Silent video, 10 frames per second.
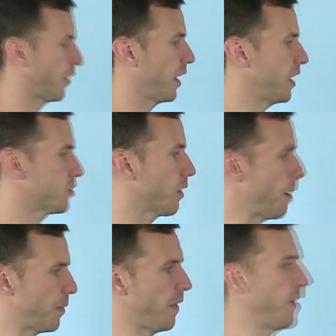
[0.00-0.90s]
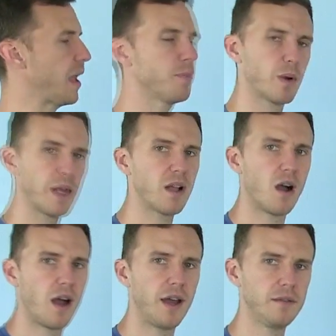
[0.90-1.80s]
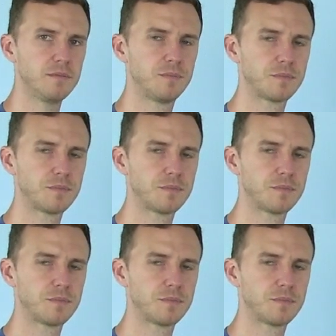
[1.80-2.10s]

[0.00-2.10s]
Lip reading: for each rep that they bring on.